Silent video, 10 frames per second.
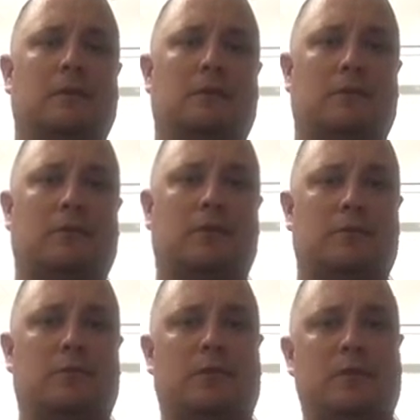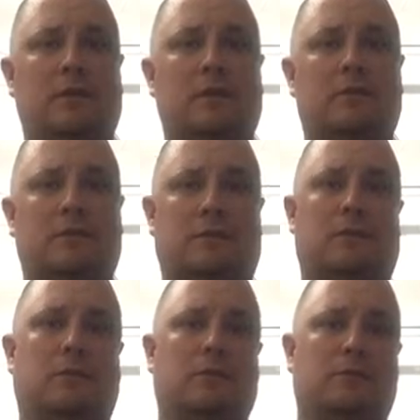The only difference between this
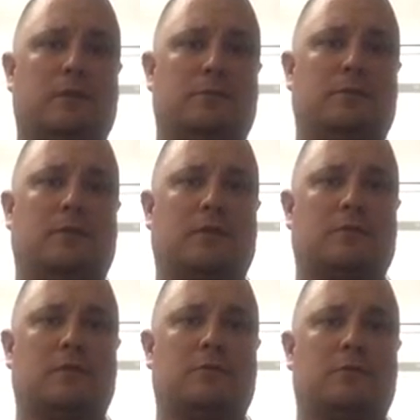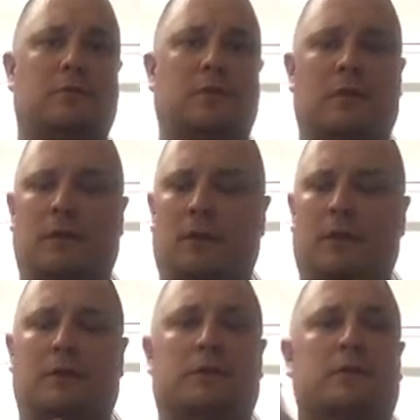and the Home Depot fire extinguisher
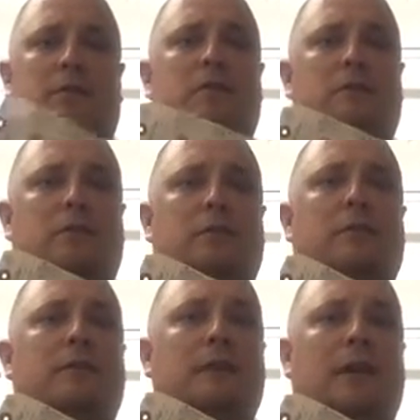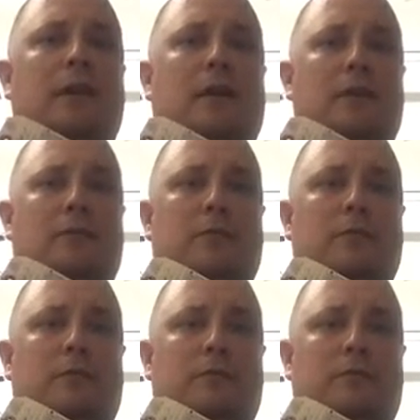is this has a cute little tag on it for
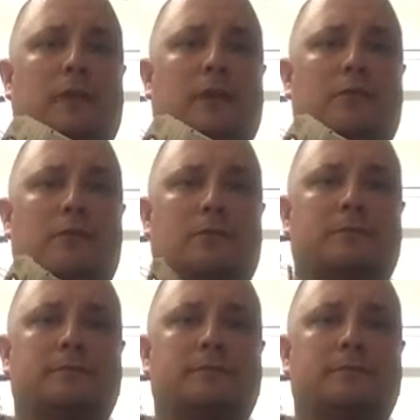recertification.